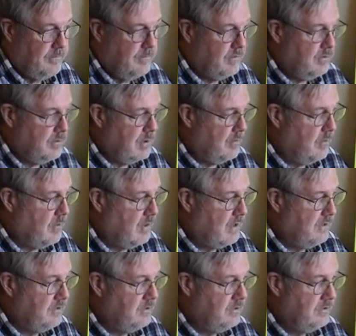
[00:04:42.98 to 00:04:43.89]
Trump
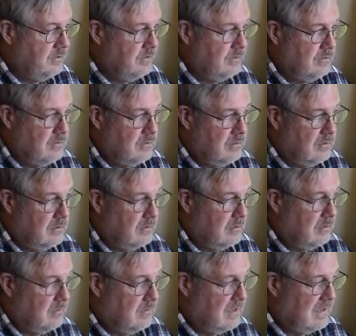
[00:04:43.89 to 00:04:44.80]
was
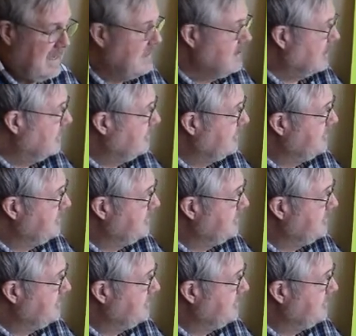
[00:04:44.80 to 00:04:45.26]
elected.